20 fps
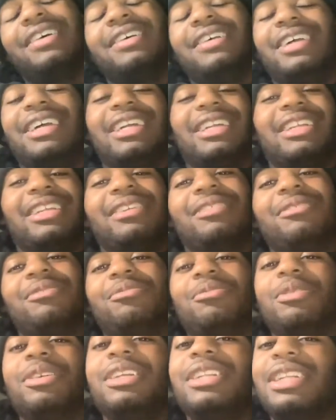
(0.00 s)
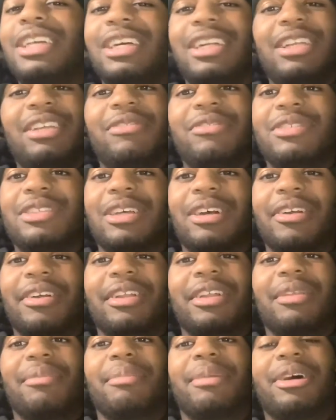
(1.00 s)
And then we're not even
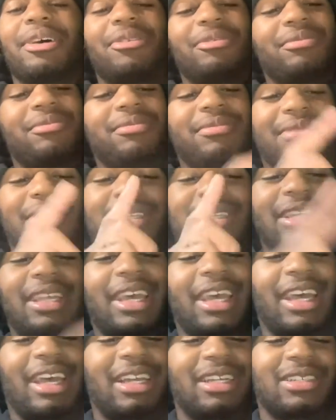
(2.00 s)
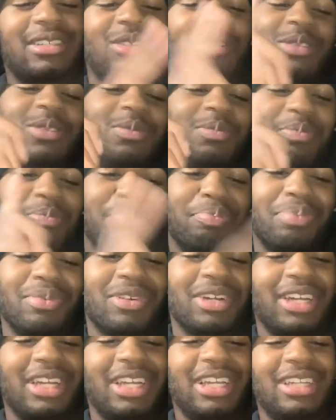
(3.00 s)
talking about gas,
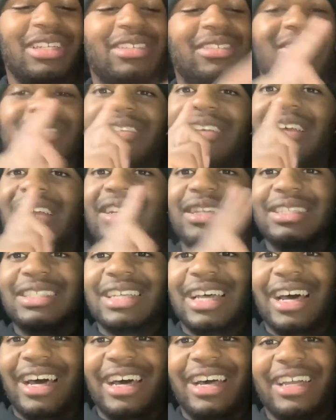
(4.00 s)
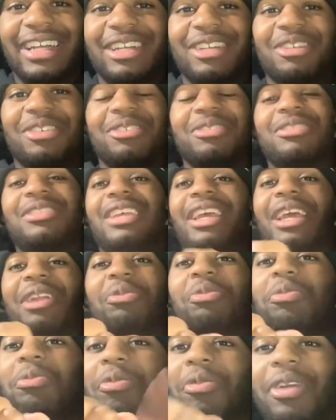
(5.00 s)
brakes, tires,
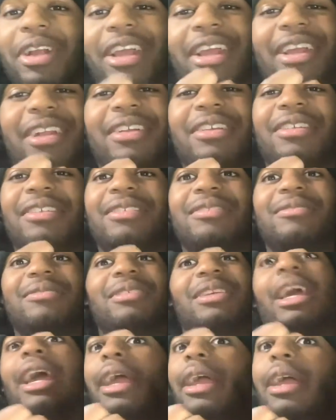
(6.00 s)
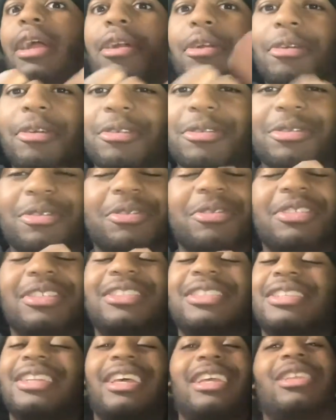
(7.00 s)
and rent, and
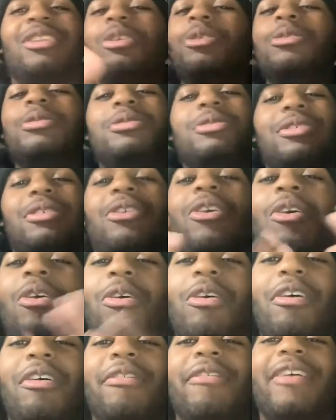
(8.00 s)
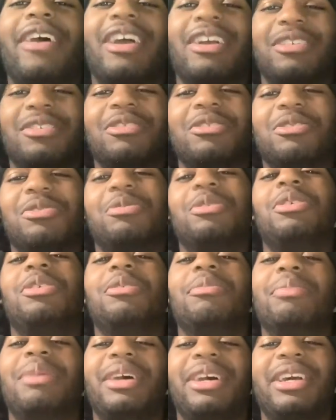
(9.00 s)
groceries. Like, those are all factors when you're
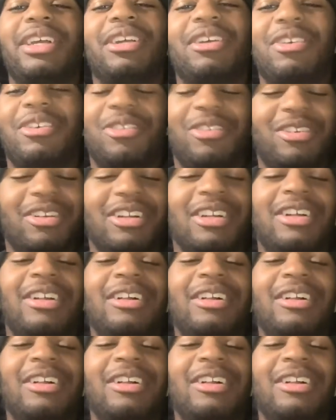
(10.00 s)
buying a car.